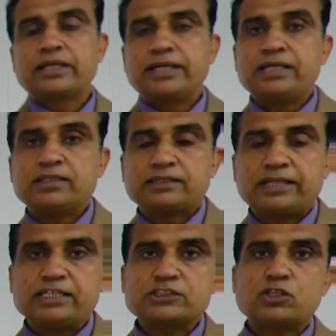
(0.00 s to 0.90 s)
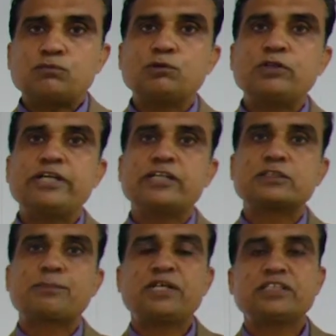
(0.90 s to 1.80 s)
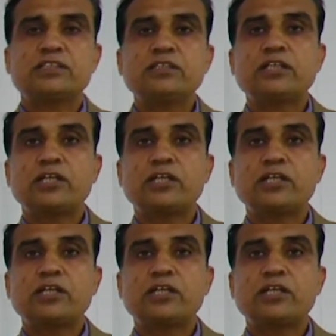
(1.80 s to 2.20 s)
In case of Boolean expression,